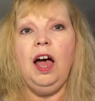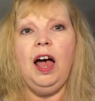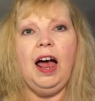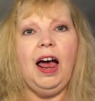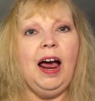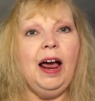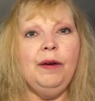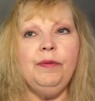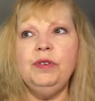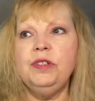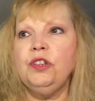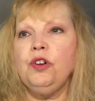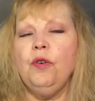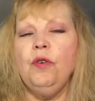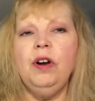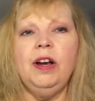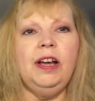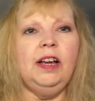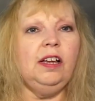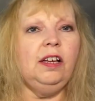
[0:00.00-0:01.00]
I was
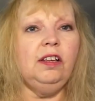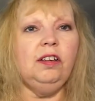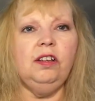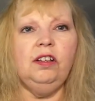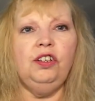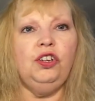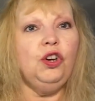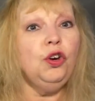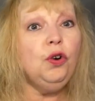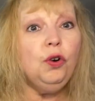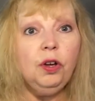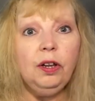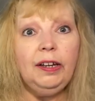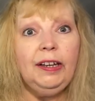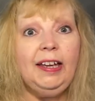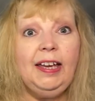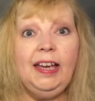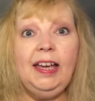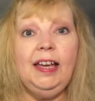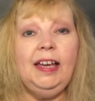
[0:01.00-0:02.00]
going
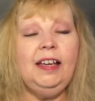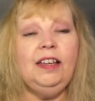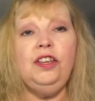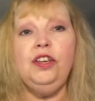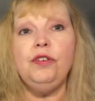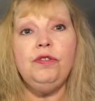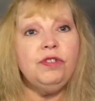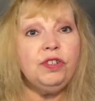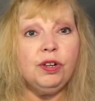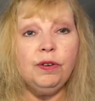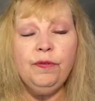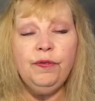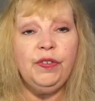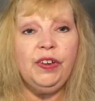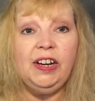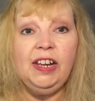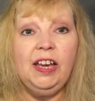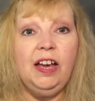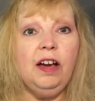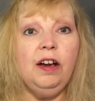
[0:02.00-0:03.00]
Googling YouTube
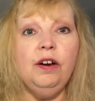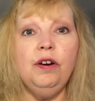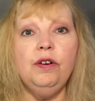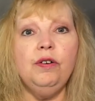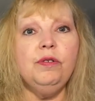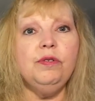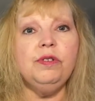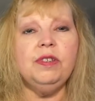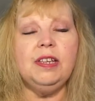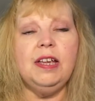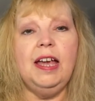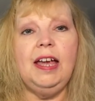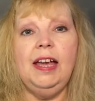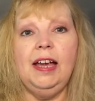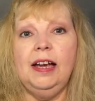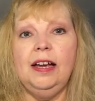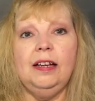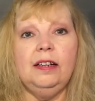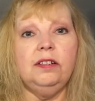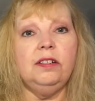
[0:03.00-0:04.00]
videos
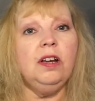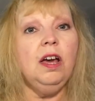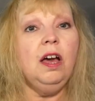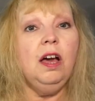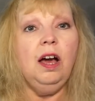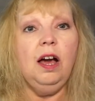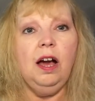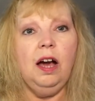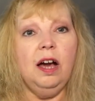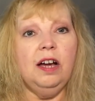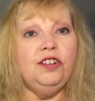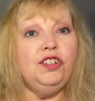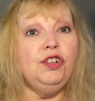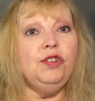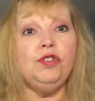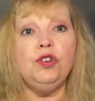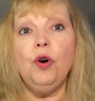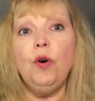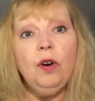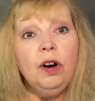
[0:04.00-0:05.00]
and uh,
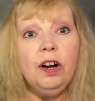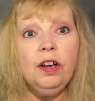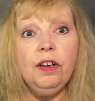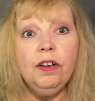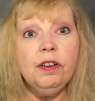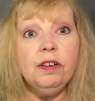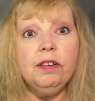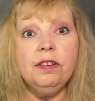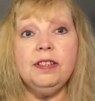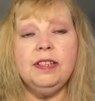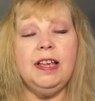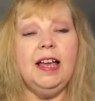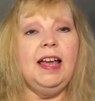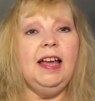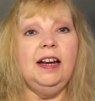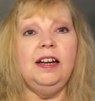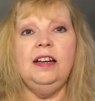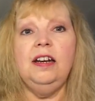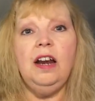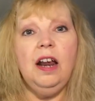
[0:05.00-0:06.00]
tutorials
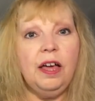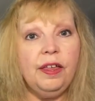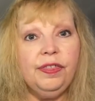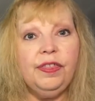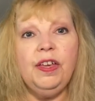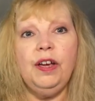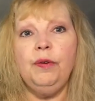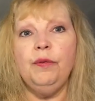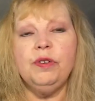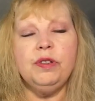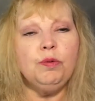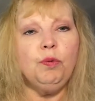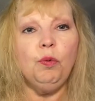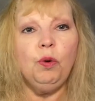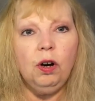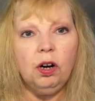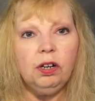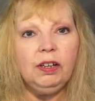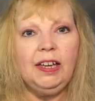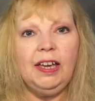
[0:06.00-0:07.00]
and nothing was
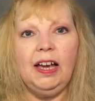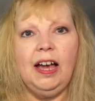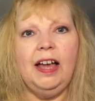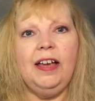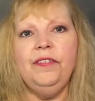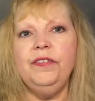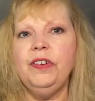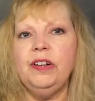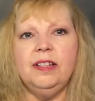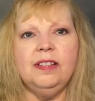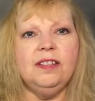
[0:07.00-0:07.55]
working. I even